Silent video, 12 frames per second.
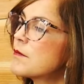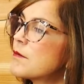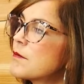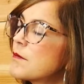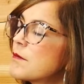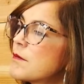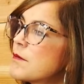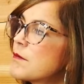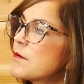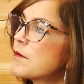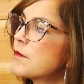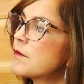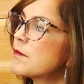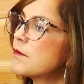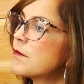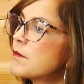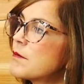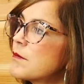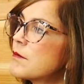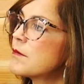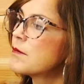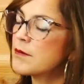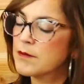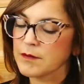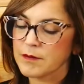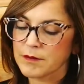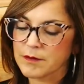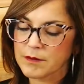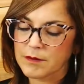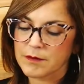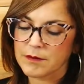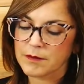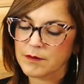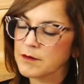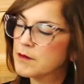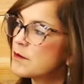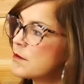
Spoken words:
This person isn't speaking.